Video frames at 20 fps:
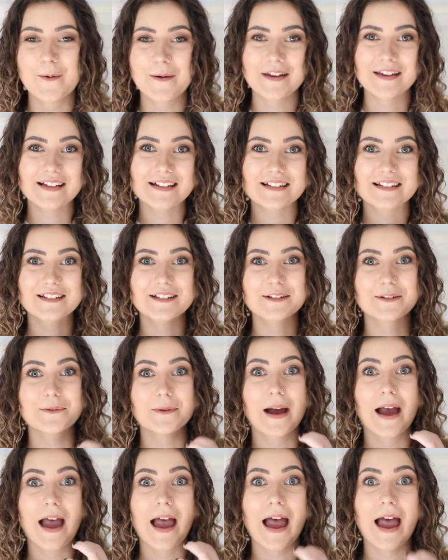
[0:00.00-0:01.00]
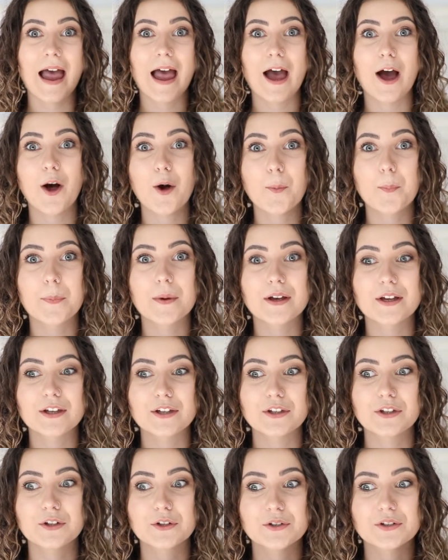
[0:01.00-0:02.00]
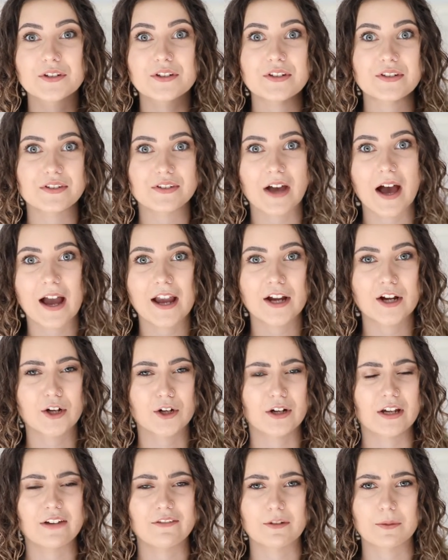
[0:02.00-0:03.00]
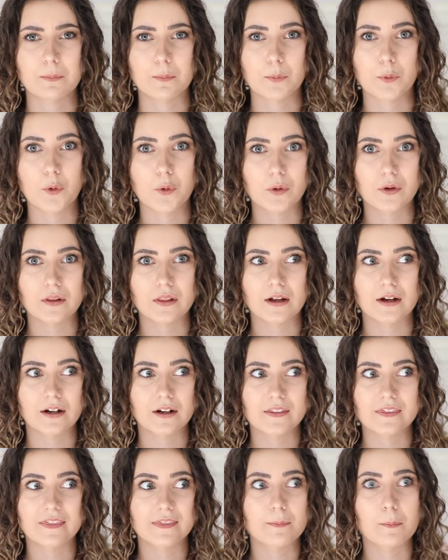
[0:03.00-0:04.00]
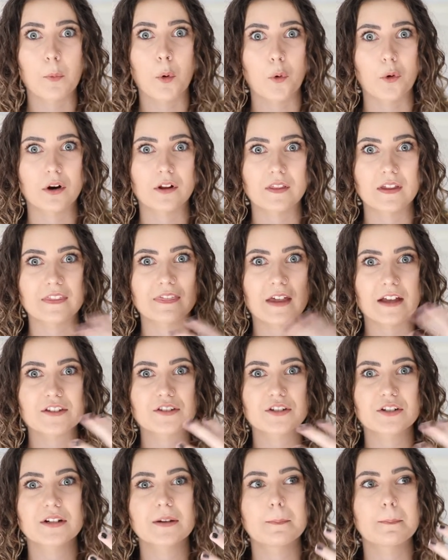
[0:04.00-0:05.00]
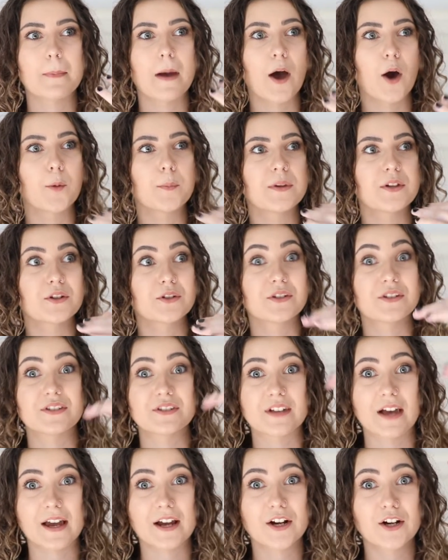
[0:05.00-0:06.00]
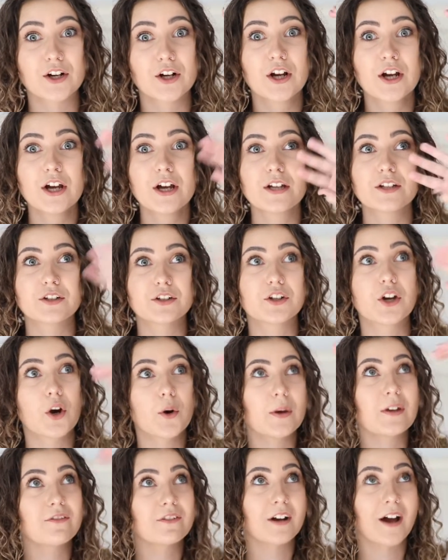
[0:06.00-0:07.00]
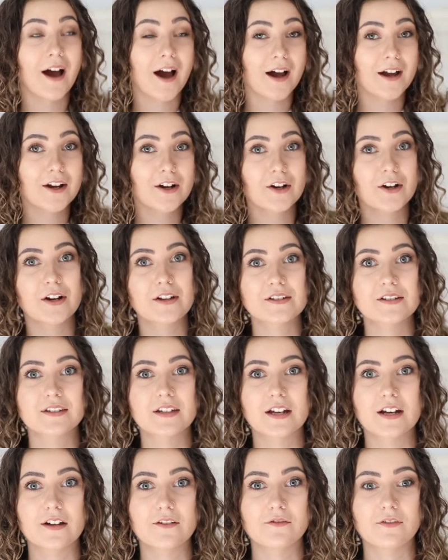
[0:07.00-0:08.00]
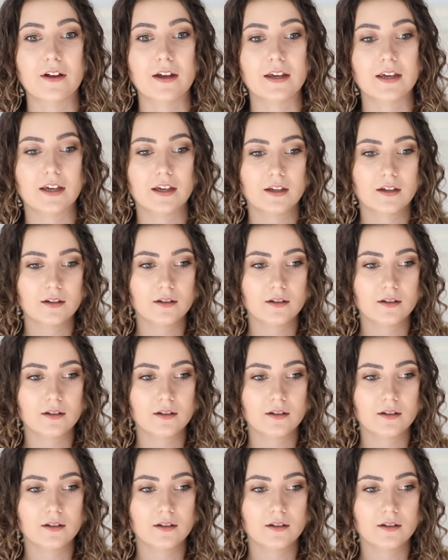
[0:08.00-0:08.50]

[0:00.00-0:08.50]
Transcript: going to help your desire even more more like that's gonna help your desire to go even higher instead of like